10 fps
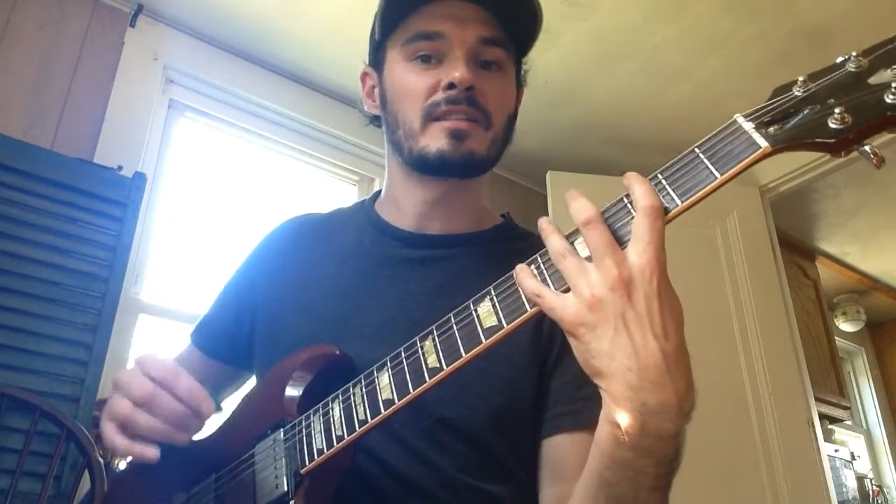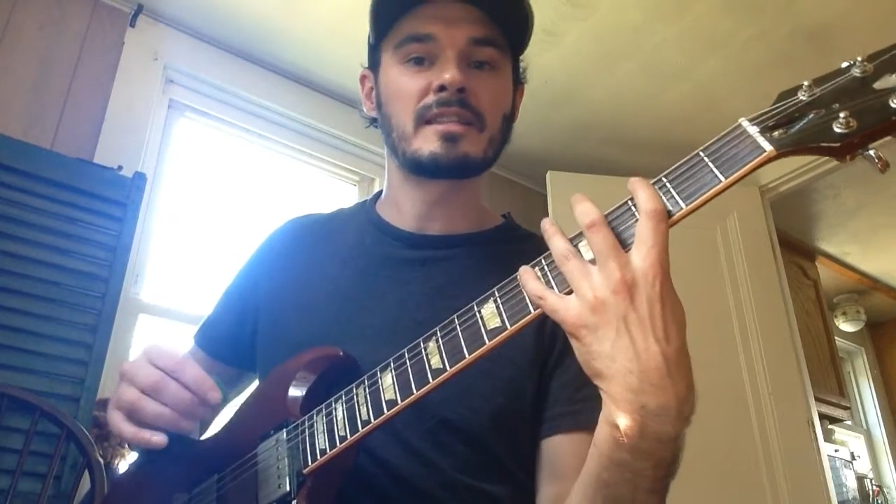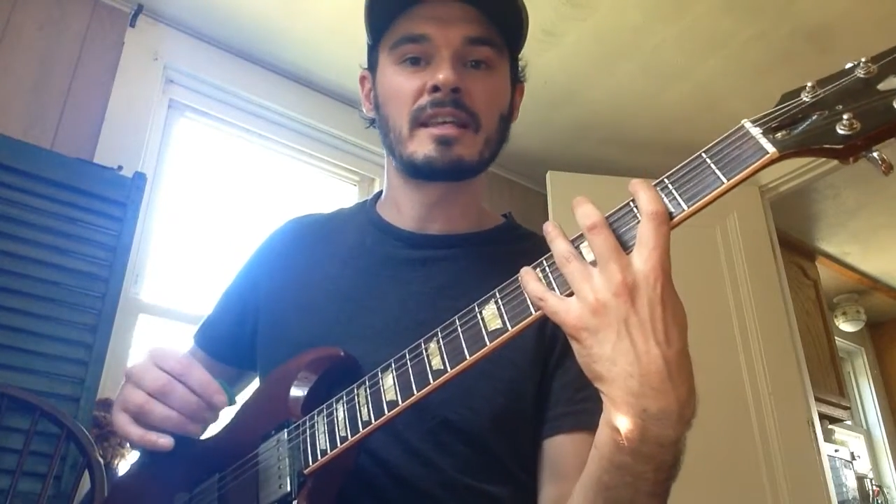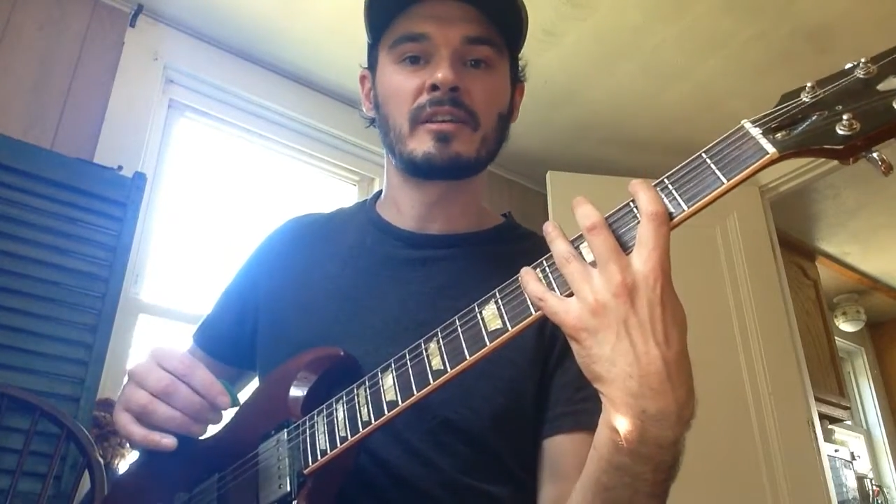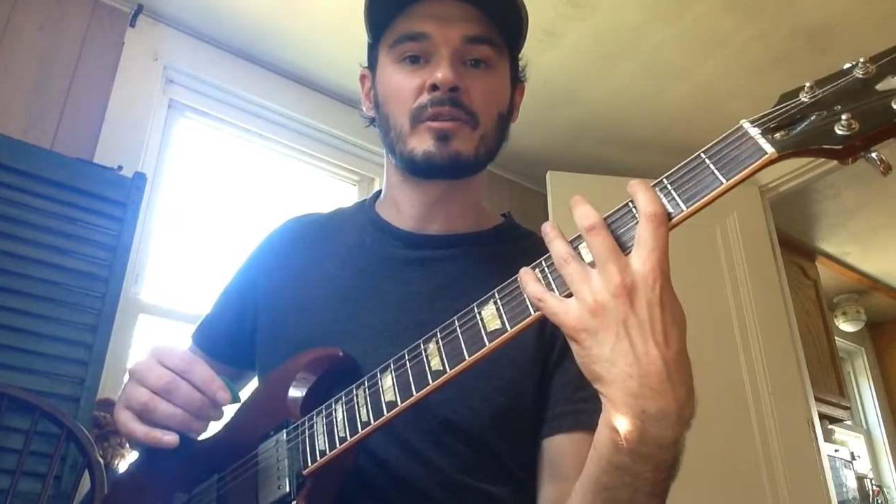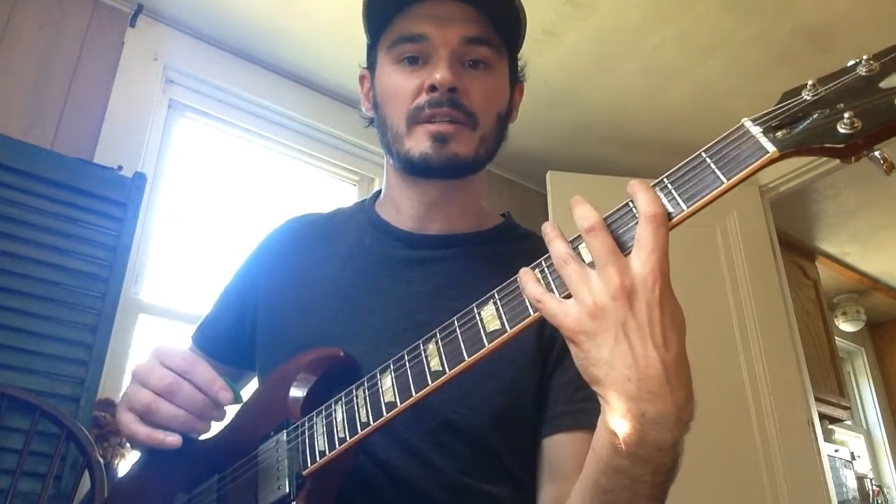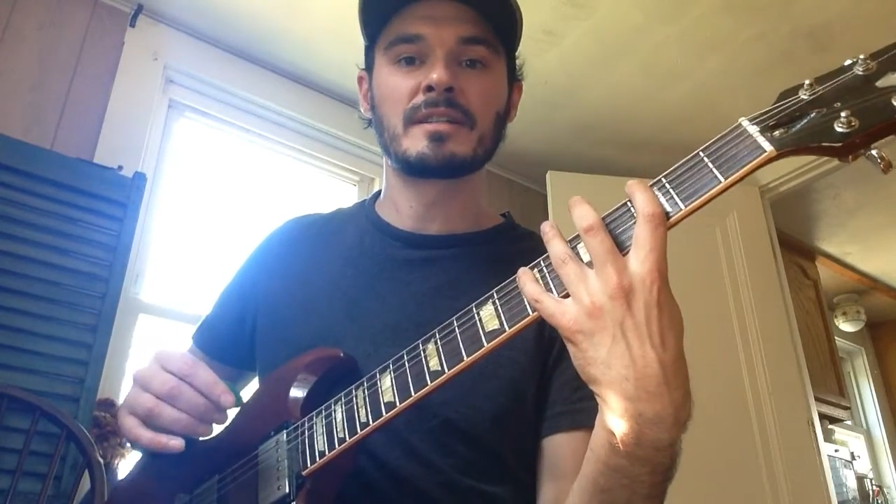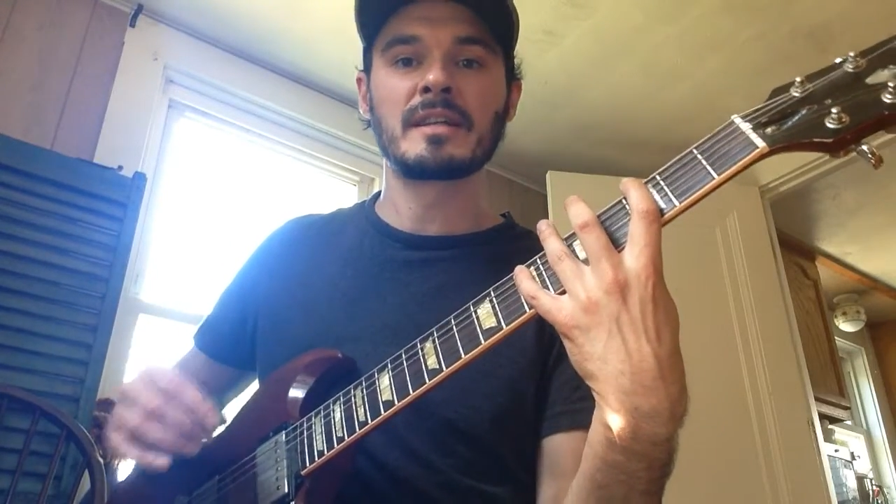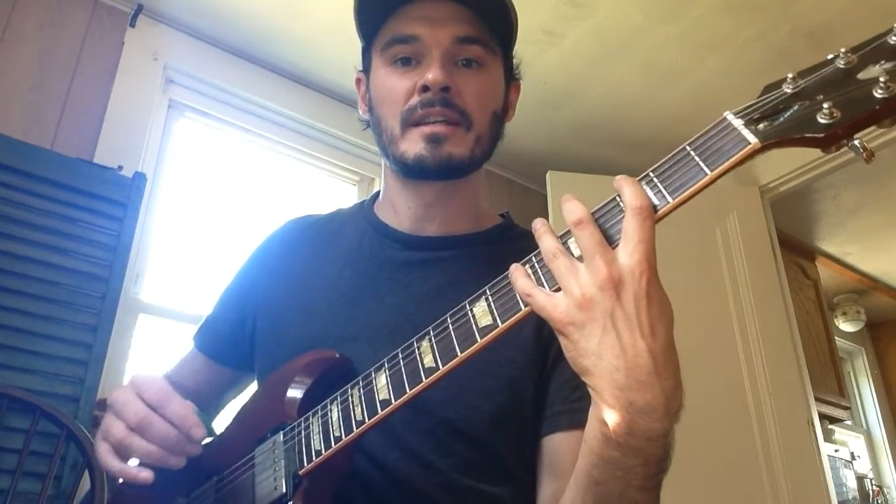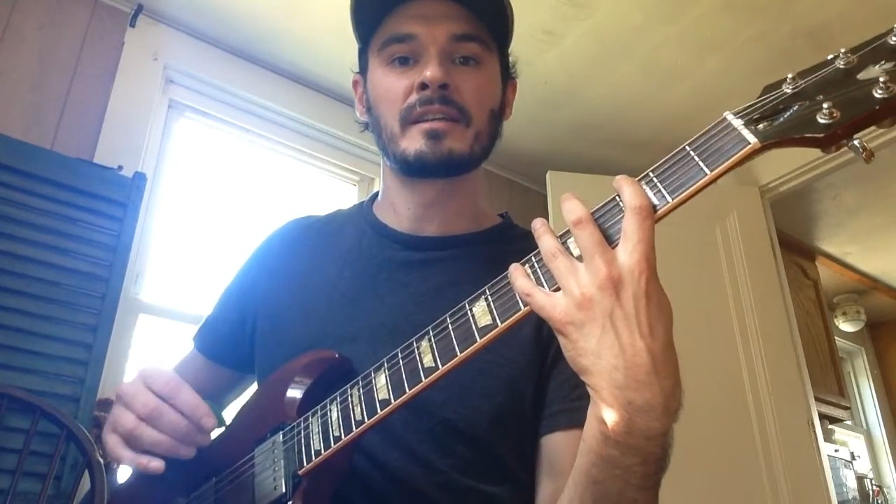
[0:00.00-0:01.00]
ascending or
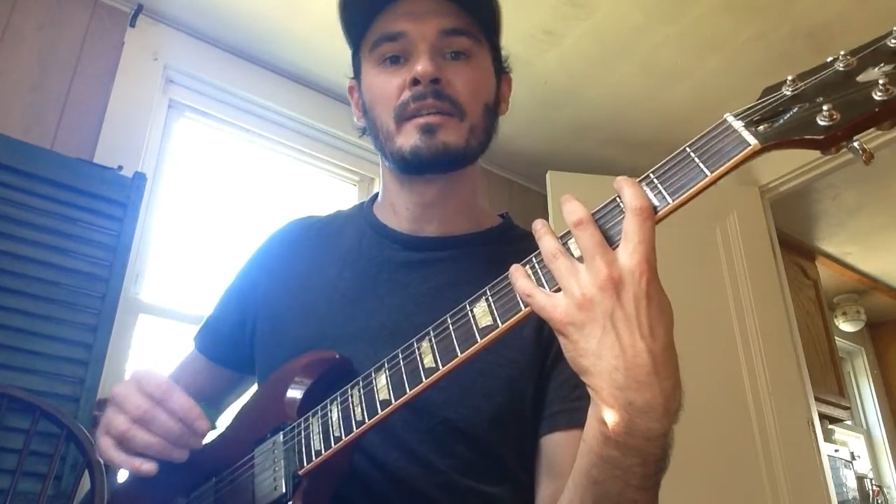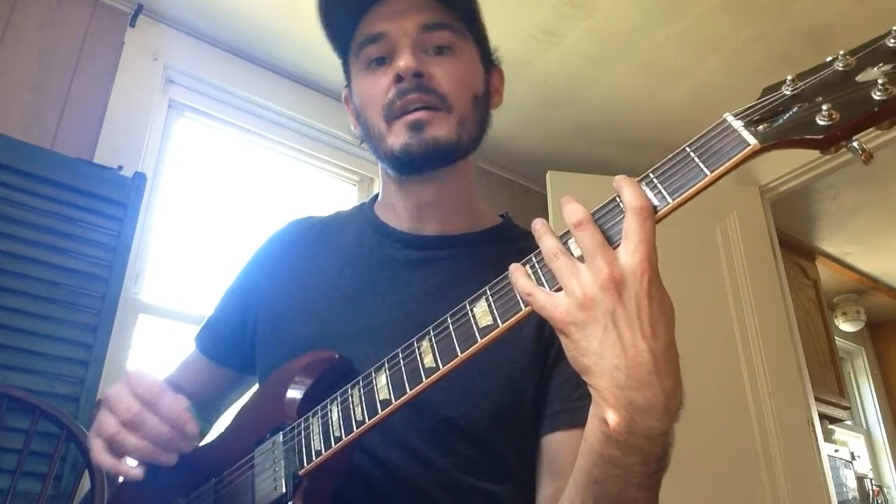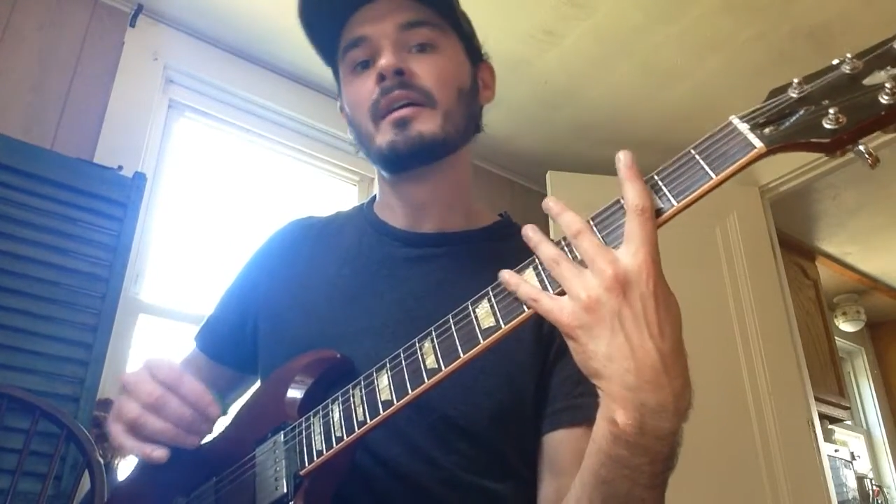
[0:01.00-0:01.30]
descending.